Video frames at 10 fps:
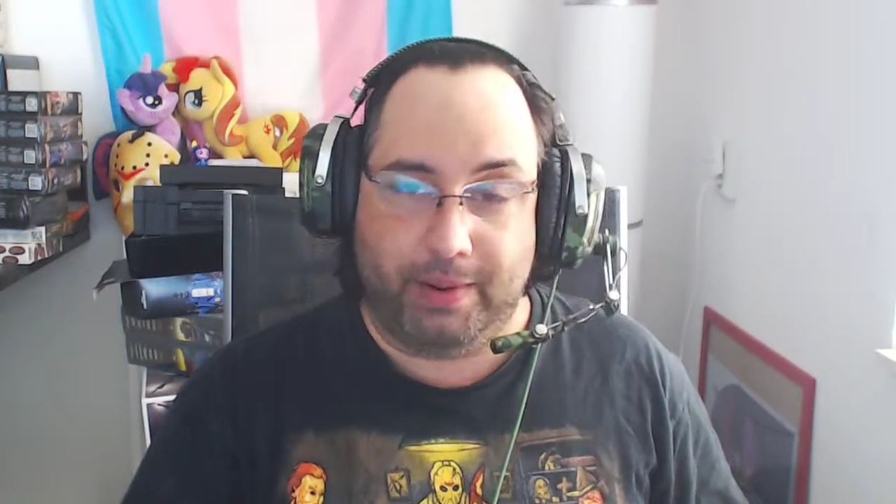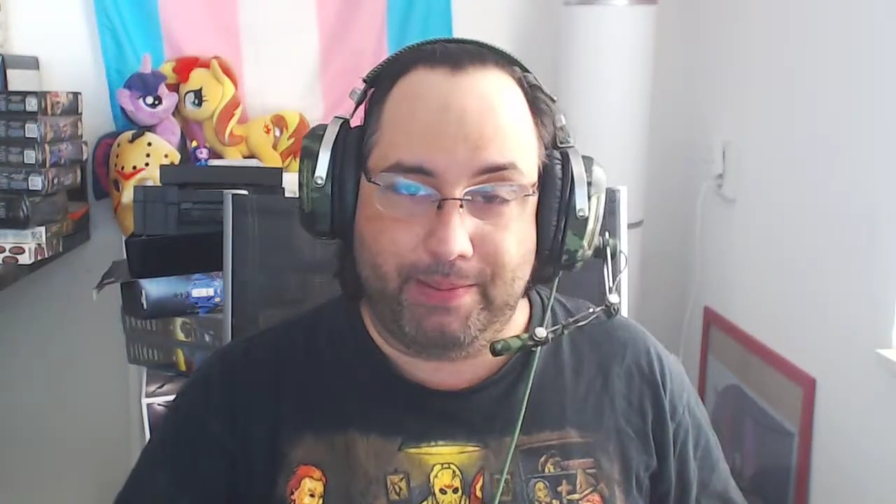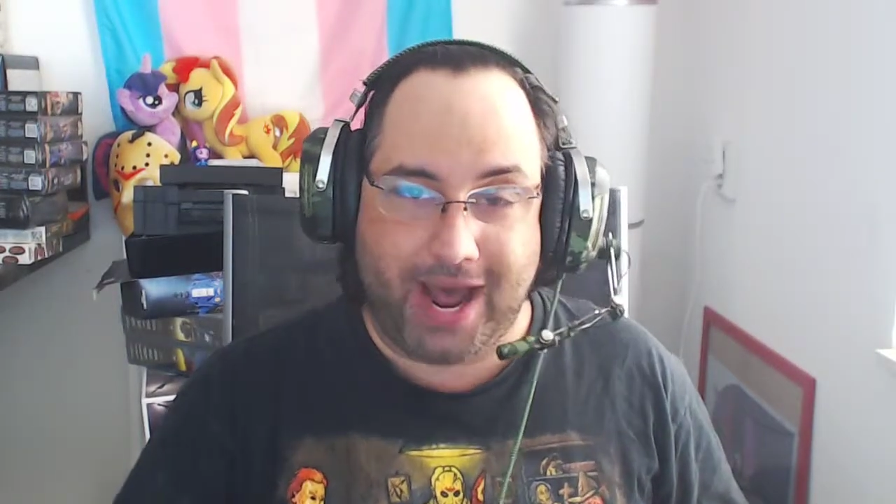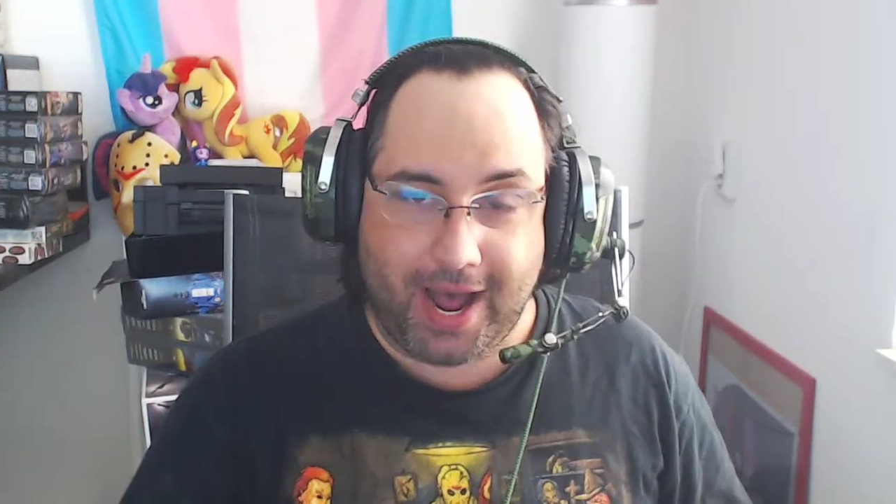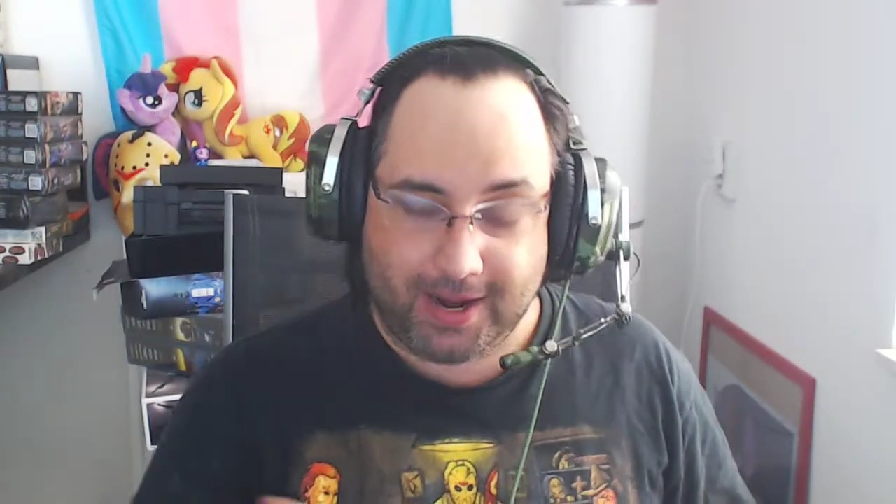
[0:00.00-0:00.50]

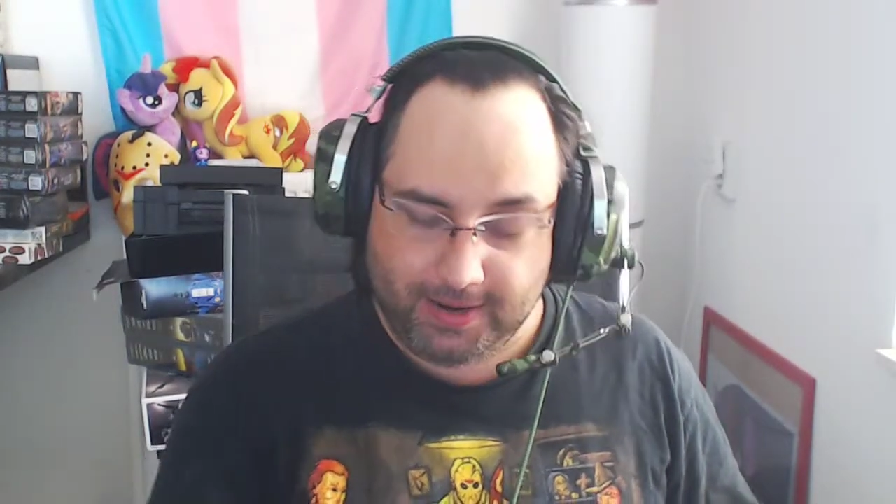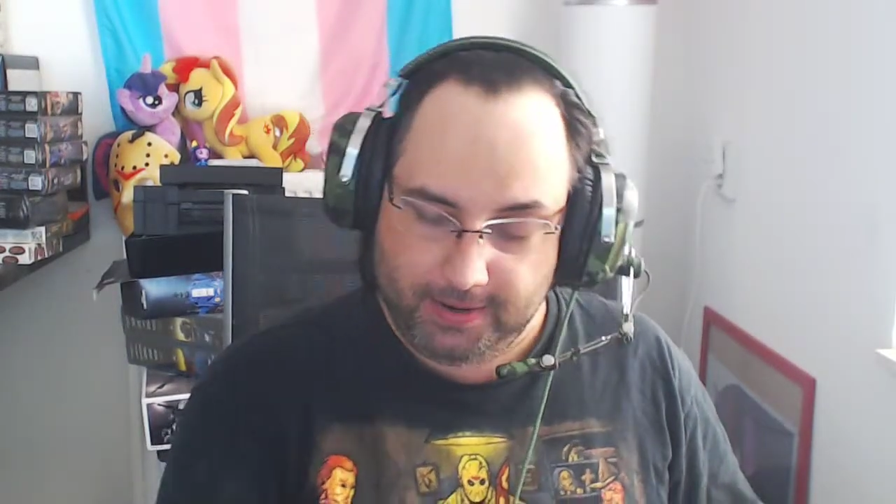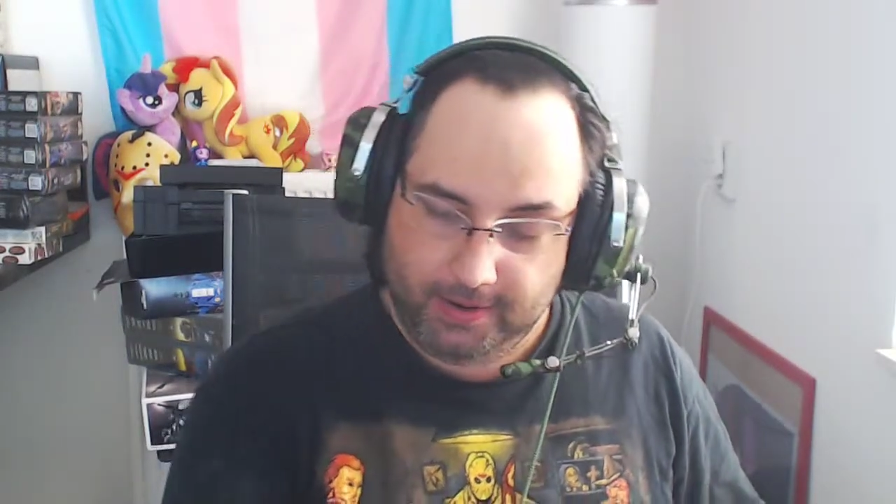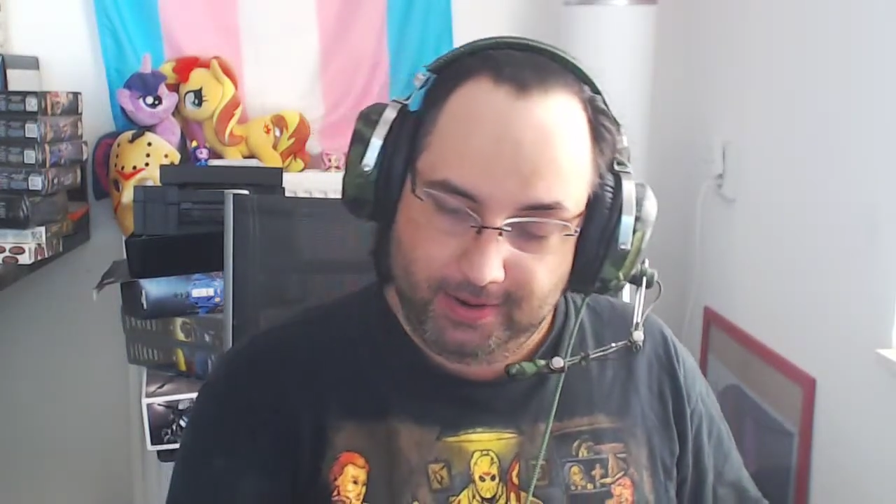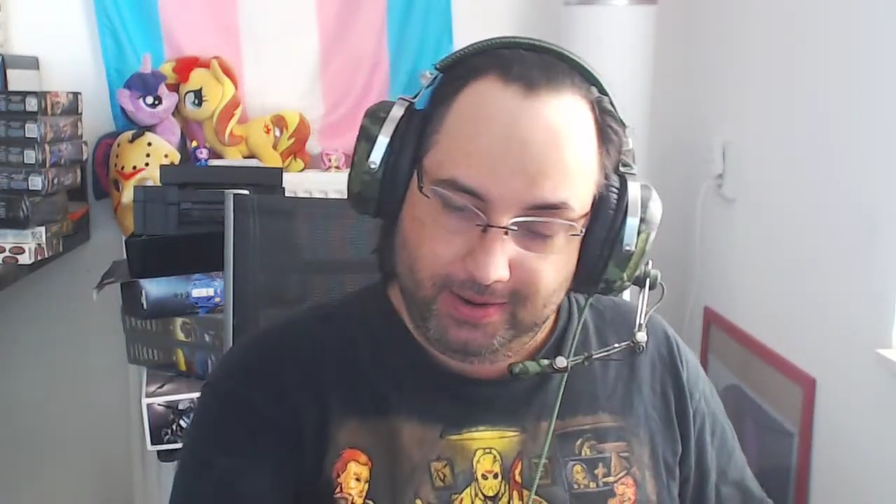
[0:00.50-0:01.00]
back.
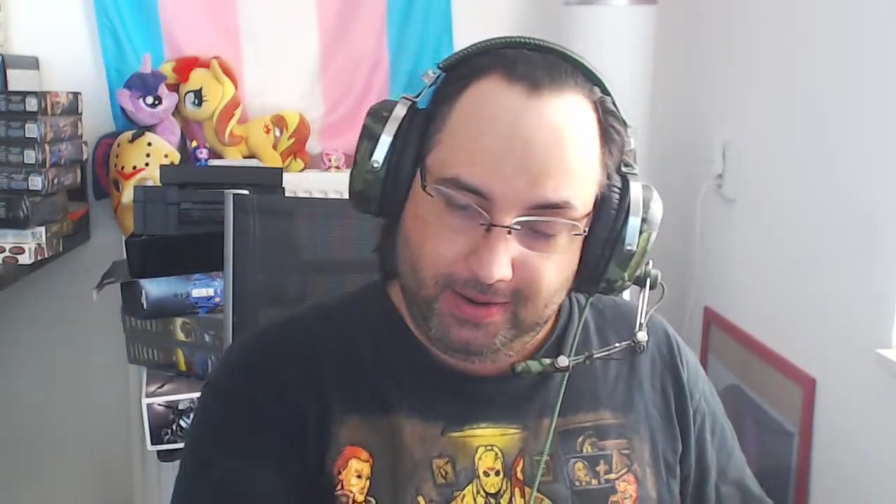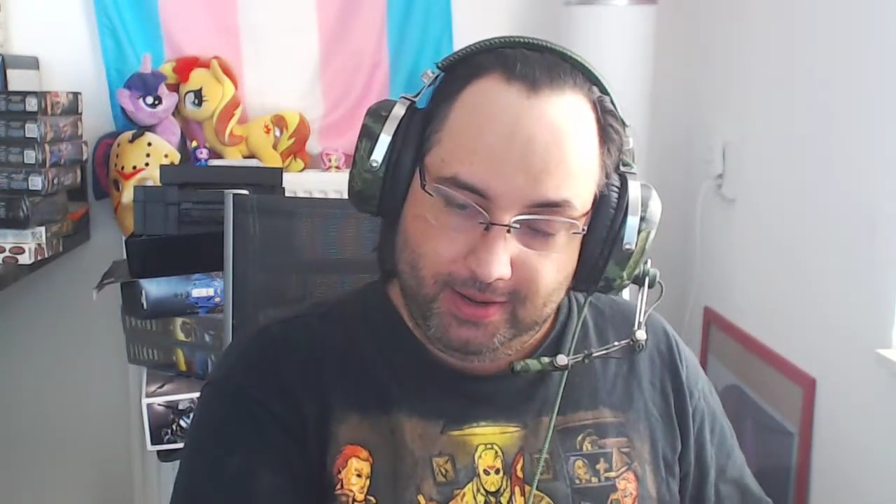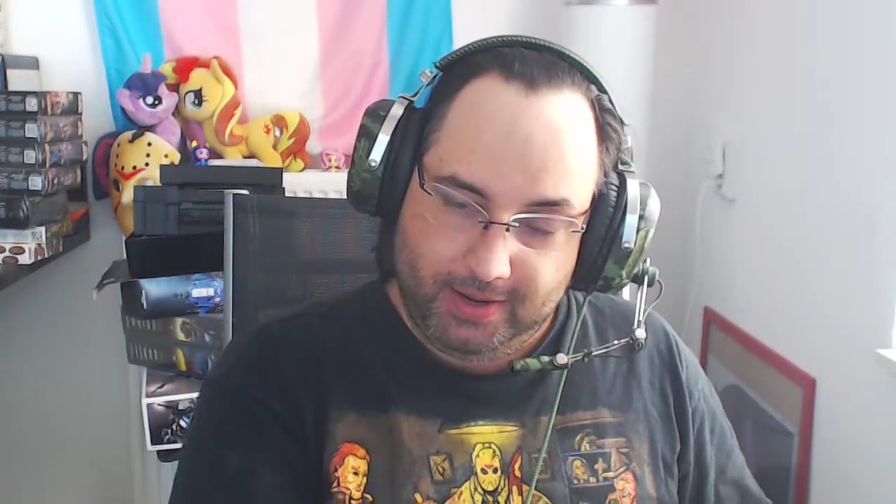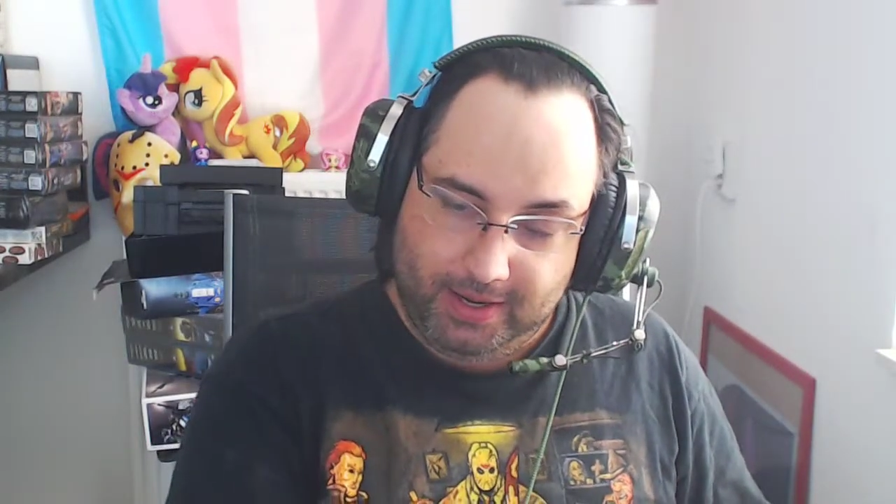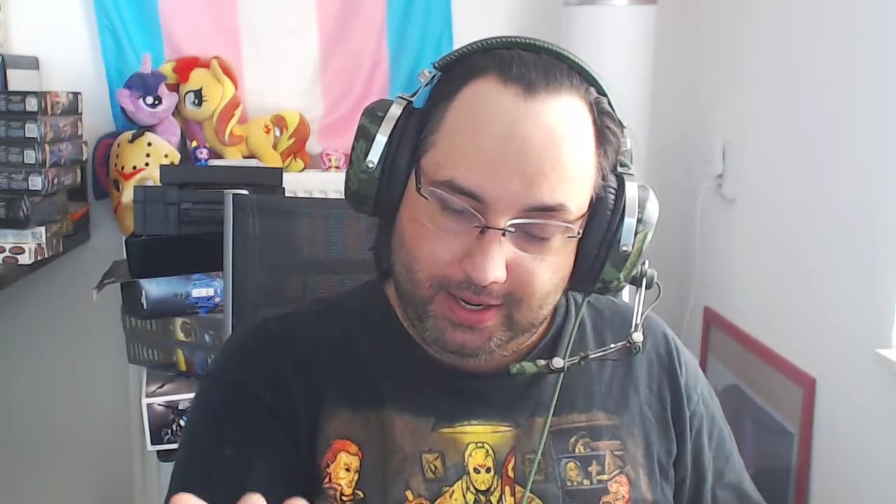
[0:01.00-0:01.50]

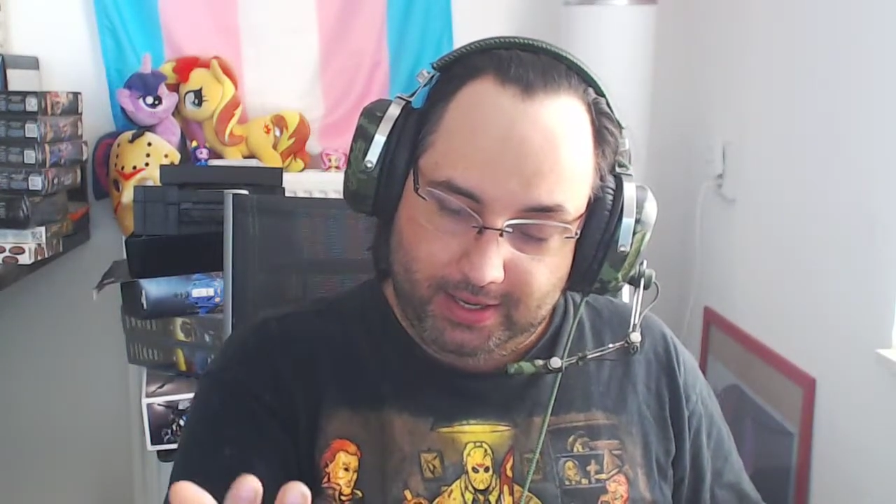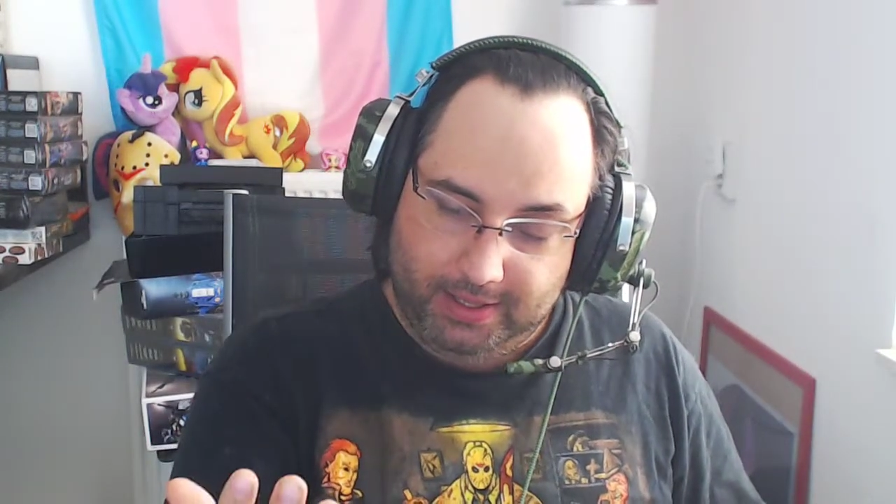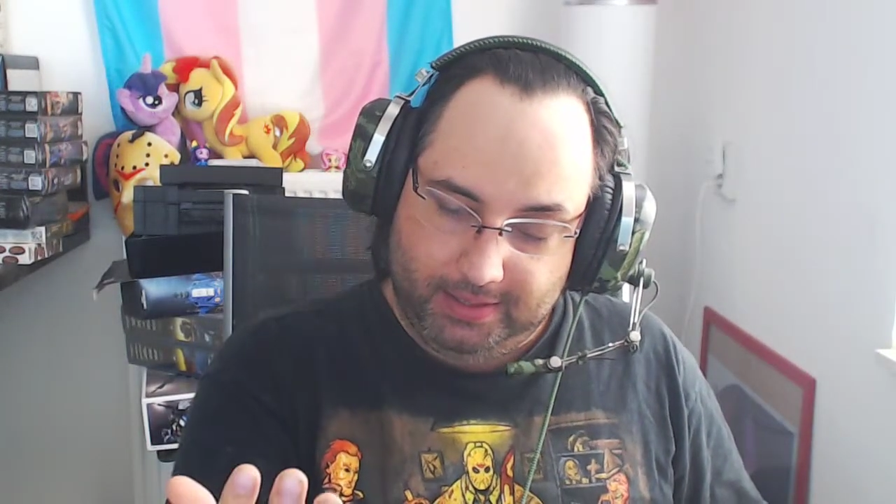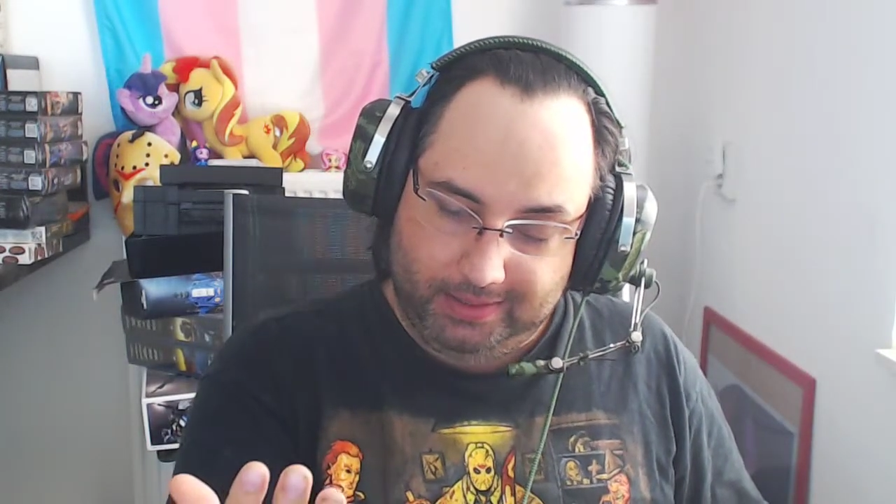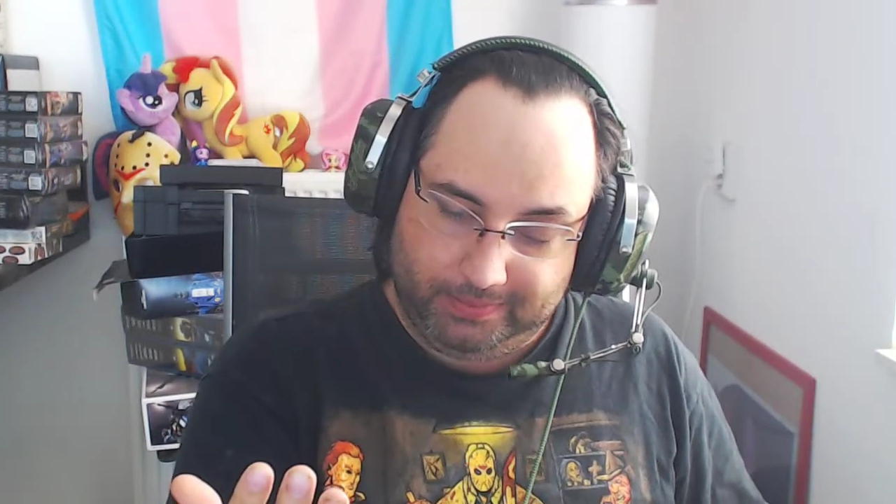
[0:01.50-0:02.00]

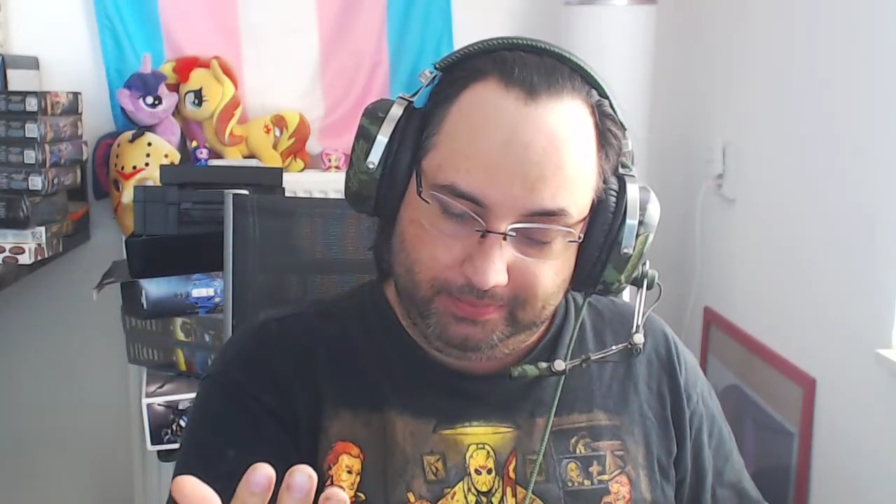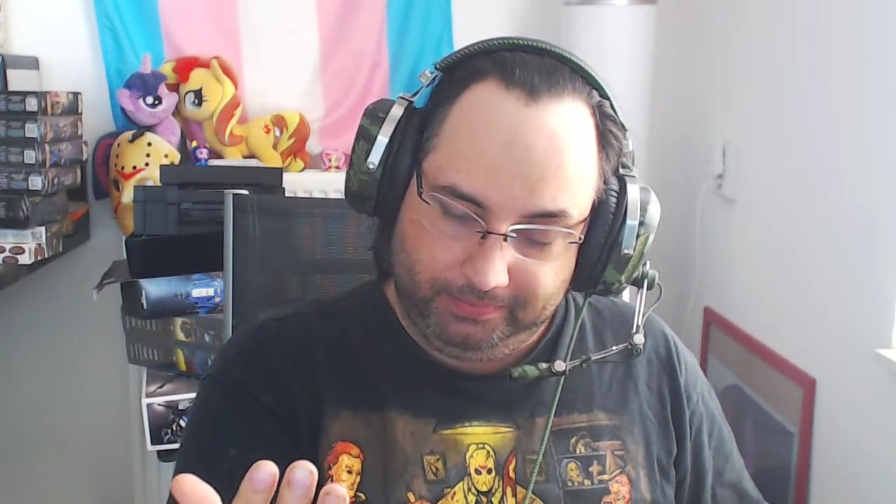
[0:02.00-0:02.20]
That